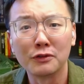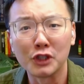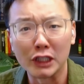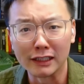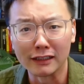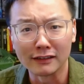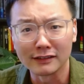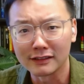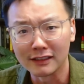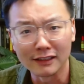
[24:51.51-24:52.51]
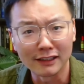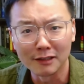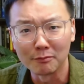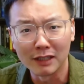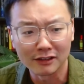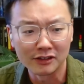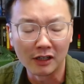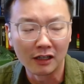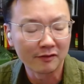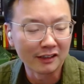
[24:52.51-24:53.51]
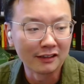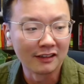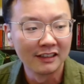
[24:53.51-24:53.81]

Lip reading: genius that I come back to often.